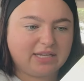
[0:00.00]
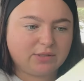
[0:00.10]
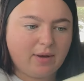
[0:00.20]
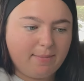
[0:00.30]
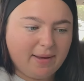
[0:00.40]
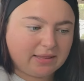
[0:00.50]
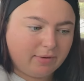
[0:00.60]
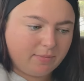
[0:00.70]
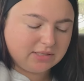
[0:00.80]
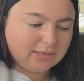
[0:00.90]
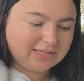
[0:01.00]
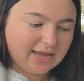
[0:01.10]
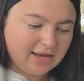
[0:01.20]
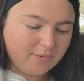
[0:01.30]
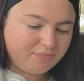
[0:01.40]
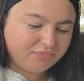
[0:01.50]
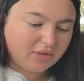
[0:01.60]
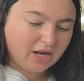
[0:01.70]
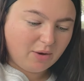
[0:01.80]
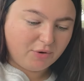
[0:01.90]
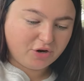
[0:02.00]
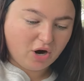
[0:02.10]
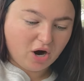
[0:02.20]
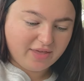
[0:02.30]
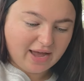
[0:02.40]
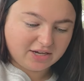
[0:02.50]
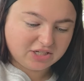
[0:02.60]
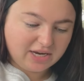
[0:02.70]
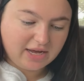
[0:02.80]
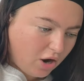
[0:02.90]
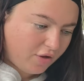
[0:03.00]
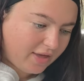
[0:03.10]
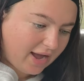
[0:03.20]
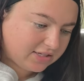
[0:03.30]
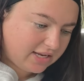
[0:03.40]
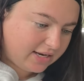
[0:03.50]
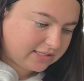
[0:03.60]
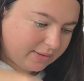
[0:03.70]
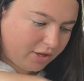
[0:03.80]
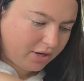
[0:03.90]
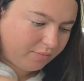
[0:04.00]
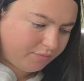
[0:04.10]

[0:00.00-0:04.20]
That's why I picked them up, because I was like, I wonder, are they actually any similar?